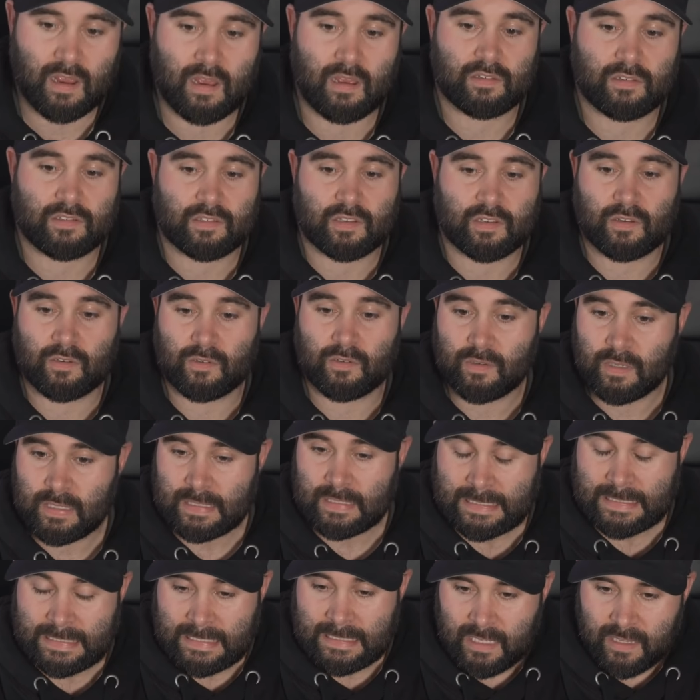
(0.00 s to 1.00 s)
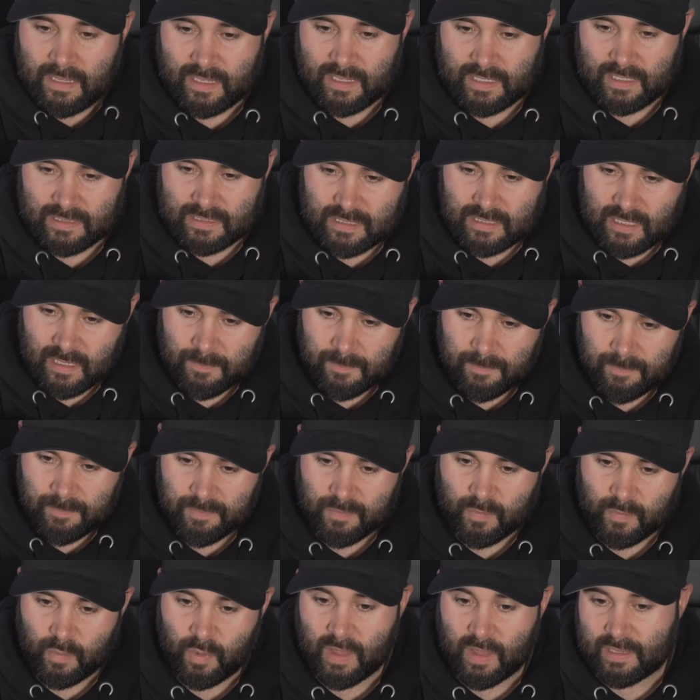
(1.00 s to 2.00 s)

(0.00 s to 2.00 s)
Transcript: so that's well,